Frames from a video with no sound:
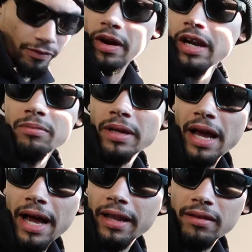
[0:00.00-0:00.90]
randomly
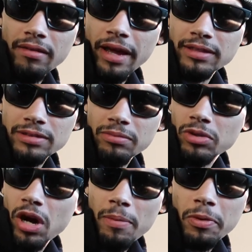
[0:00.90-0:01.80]
had like some
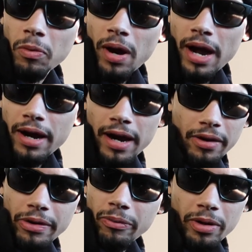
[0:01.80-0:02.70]
copper wire. I
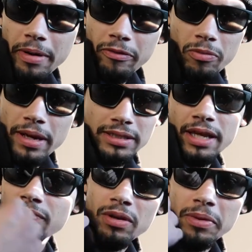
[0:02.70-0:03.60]
don't know, one of my roommates
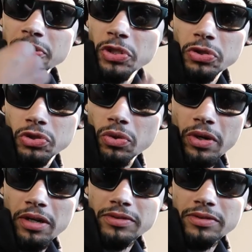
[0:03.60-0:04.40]
left it in my junk drawer and I